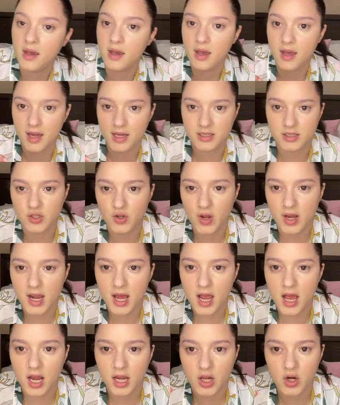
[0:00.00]
And to get
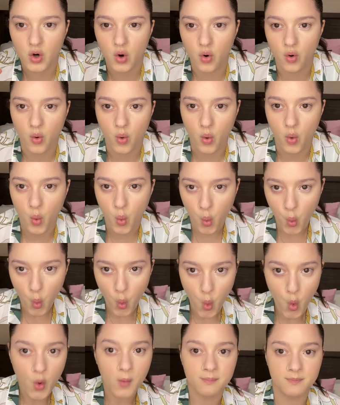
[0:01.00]
like a little
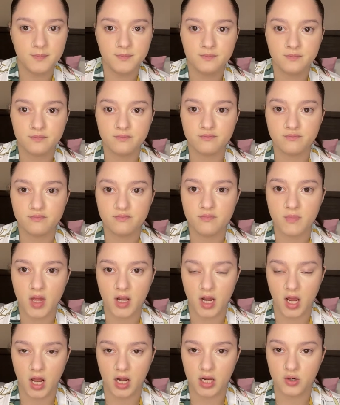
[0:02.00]

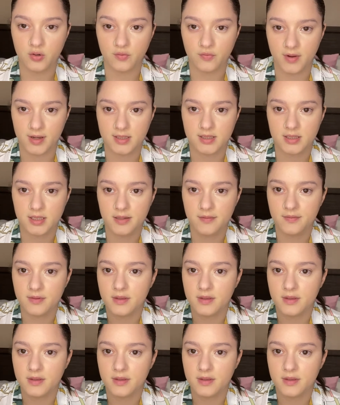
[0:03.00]
facelift,